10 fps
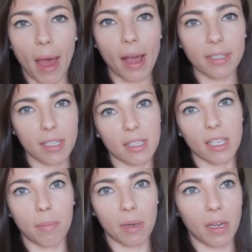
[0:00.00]
Max
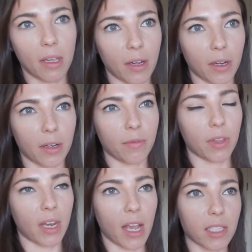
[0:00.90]
sleep in here for
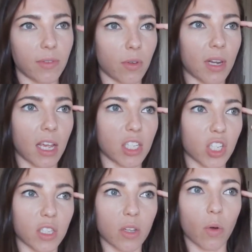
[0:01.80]
the next few days
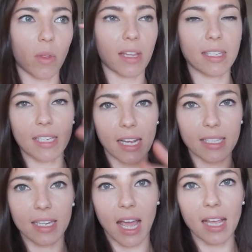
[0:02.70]
just so it
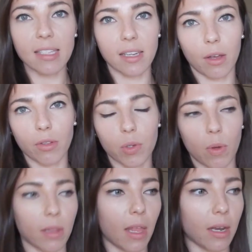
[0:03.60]
stays nice. And I also
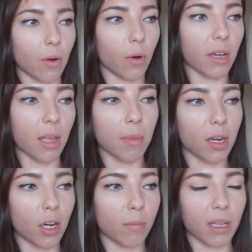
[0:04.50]
won't let Nora come in
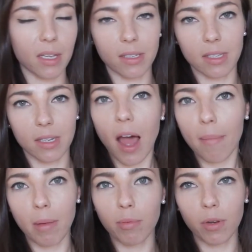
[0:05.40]
here because it's not
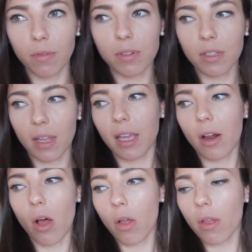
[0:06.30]
baby proofed like at
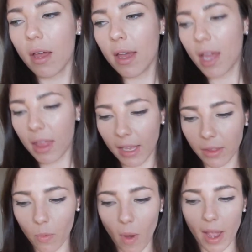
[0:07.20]
all. Like
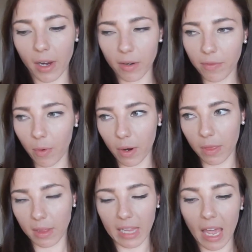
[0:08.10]
the wire for
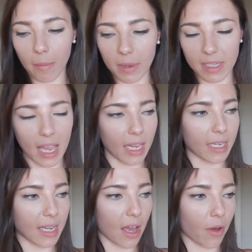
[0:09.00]
the lamp is
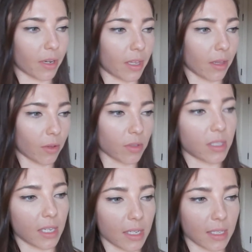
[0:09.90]
hanging down and then those
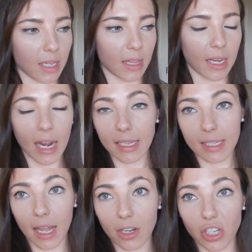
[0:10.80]
things in the
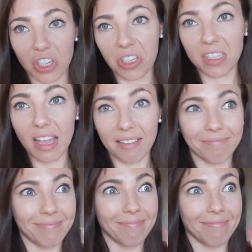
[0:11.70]
nightstand, she's just like,